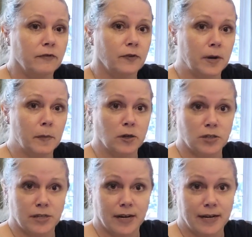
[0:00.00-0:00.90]
free
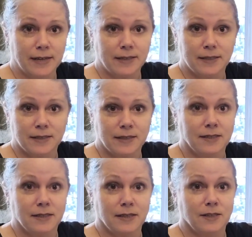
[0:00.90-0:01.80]
merchandise.
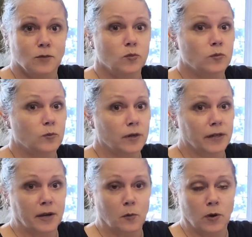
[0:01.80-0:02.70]
It's
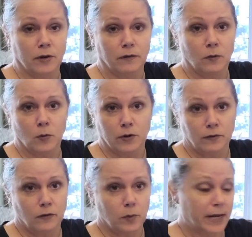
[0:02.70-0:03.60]
really a wonderful,
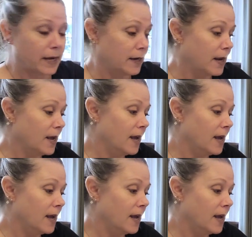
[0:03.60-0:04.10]
wonderful plan.